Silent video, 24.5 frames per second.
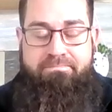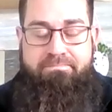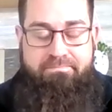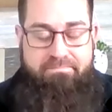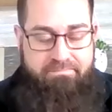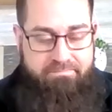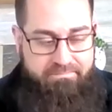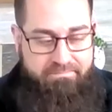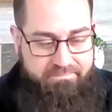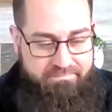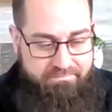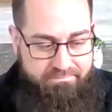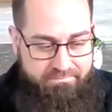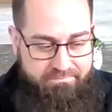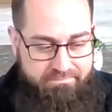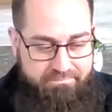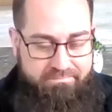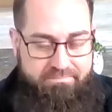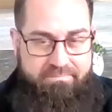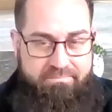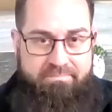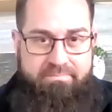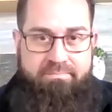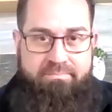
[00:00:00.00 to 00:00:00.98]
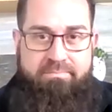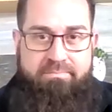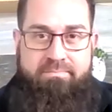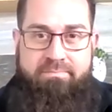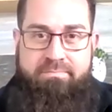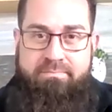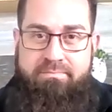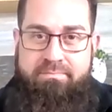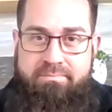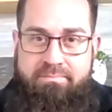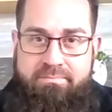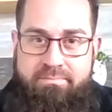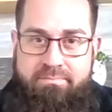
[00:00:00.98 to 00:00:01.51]

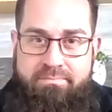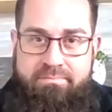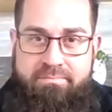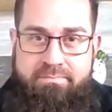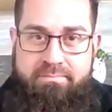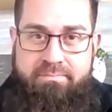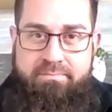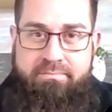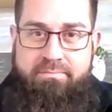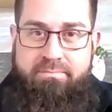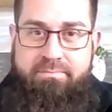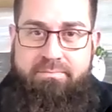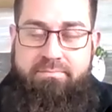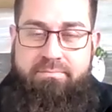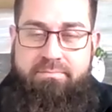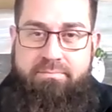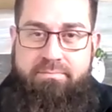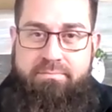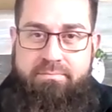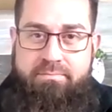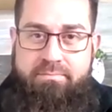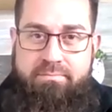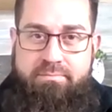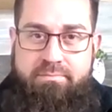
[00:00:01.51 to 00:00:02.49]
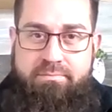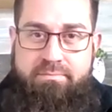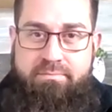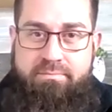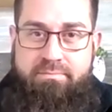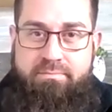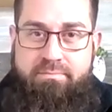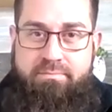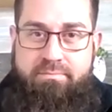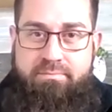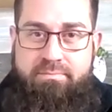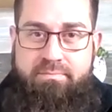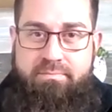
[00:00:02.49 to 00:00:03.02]

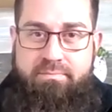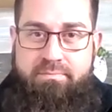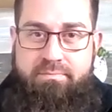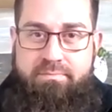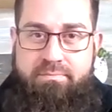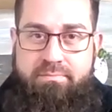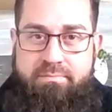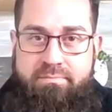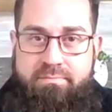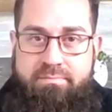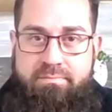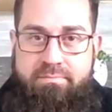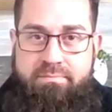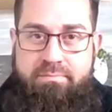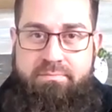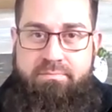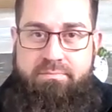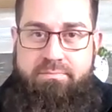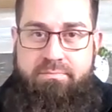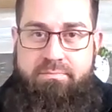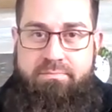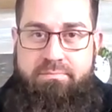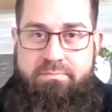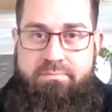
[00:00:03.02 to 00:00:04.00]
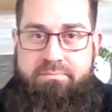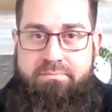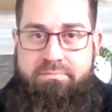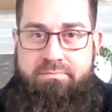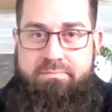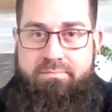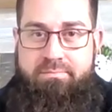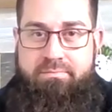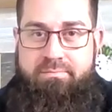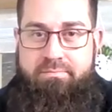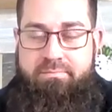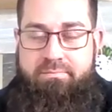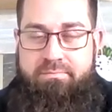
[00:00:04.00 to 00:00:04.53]

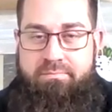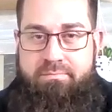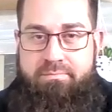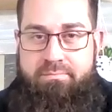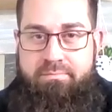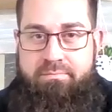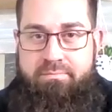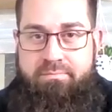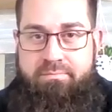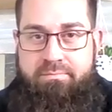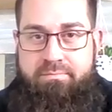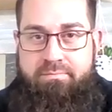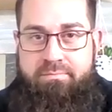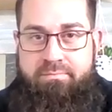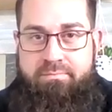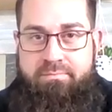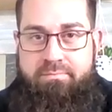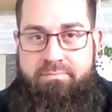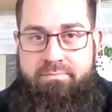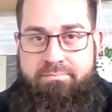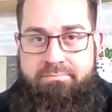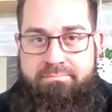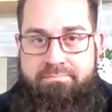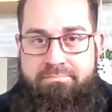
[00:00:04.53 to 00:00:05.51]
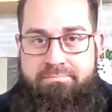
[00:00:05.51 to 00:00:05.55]
[no speech]